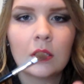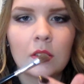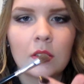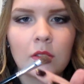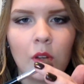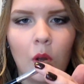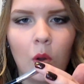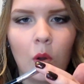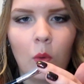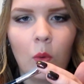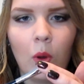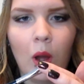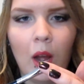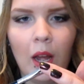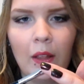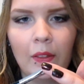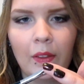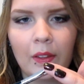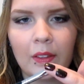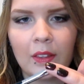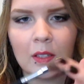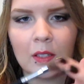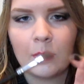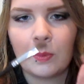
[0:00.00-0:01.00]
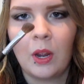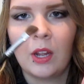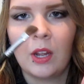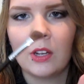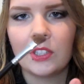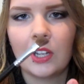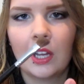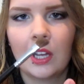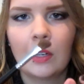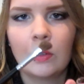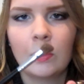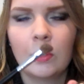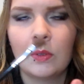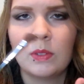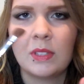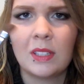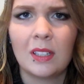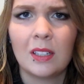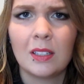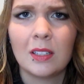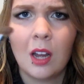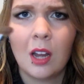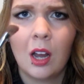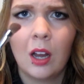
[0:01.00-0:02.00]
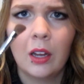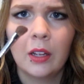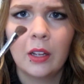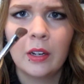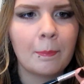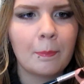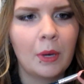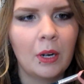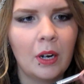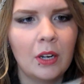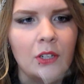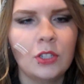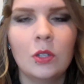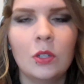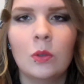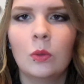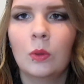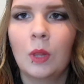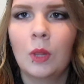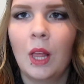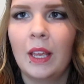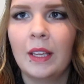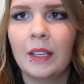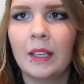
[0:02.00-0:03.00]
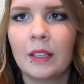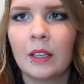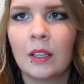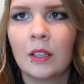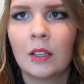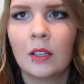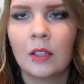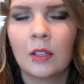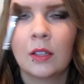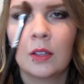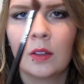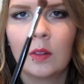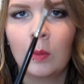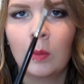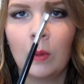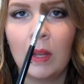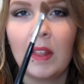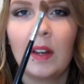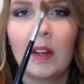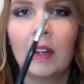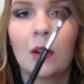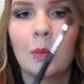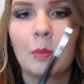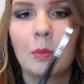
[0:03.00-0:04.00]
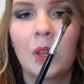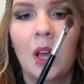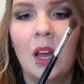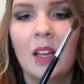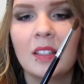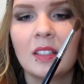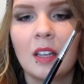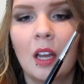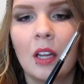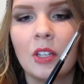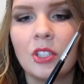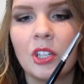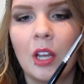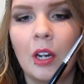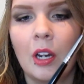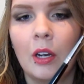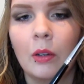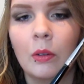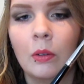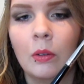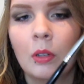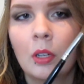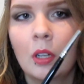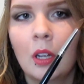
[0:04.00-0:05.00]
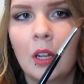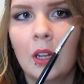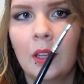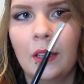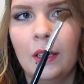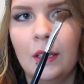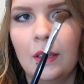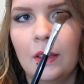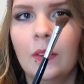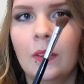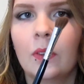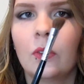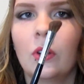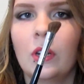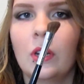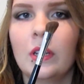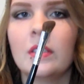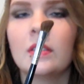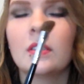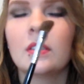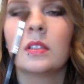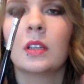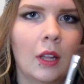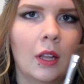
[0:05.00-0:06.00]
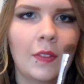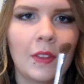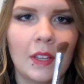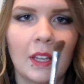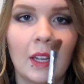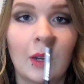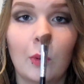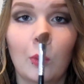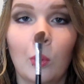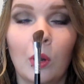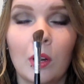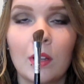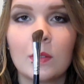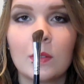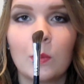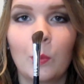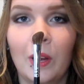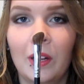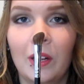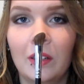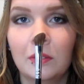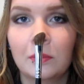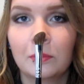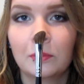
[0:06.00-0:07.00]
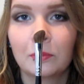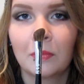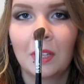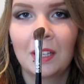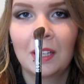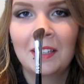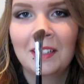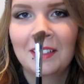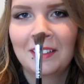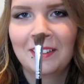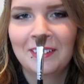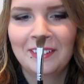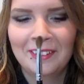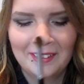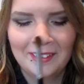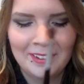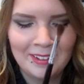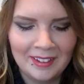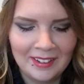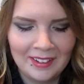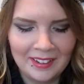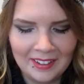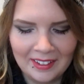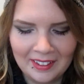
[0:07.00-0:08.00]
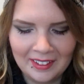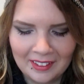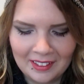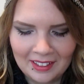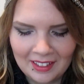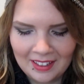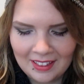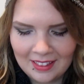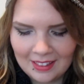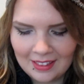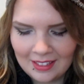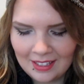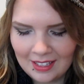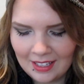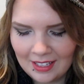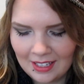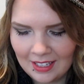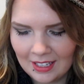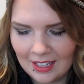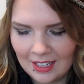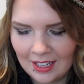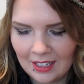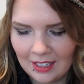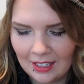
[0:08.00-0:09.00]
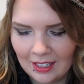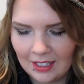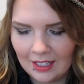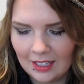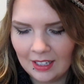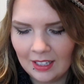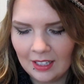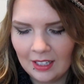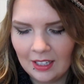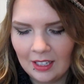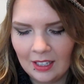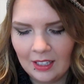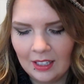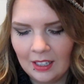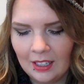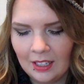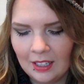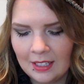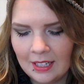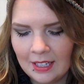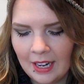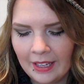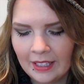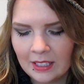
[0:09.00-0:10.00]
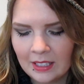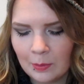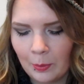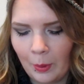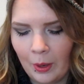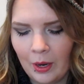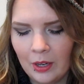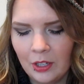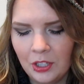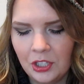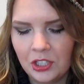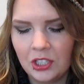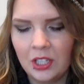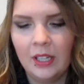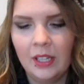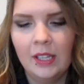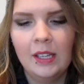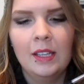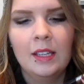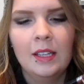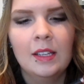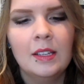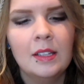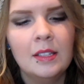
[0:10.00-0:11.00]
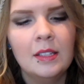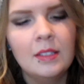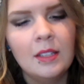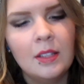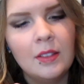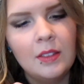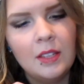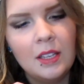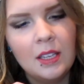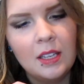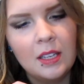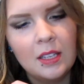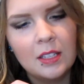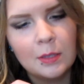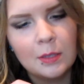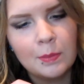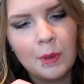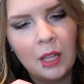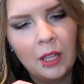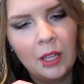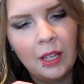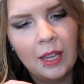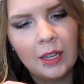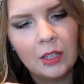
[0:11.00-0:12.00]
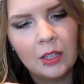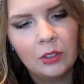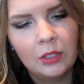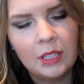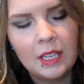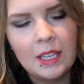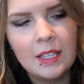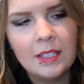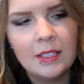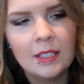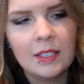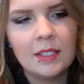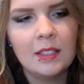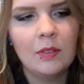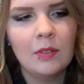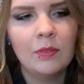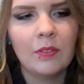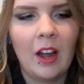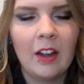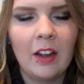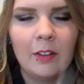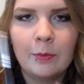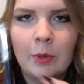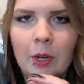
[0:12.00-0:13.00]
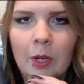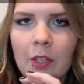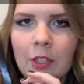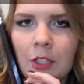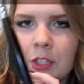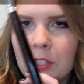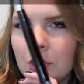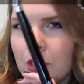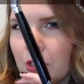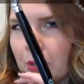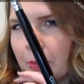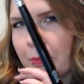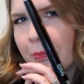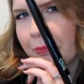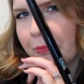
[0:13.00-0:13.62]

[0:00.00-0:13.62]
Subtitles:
So I like this brush. I don't use it a ton, but I do like the way that it applies eyeshadow in the crease. I think it works well. The next brush is the small angle E65 brush.